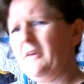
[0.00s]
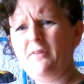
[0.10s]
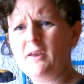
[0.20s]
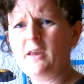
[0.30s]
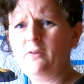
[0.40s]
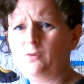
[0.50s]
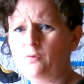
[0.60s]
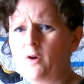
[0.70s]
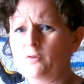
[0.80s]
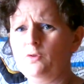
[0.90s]
I think he
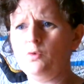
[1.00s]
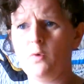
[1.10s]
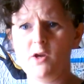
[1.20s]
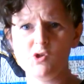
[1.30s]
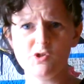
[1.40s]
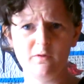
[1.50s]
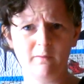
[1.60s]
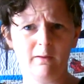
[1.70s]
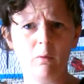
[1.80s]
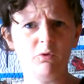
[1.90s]
thought strange
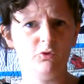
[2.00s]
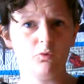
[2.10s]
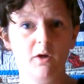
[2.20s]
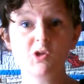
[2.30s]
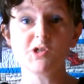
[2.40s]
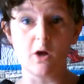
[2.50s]
that I was strange.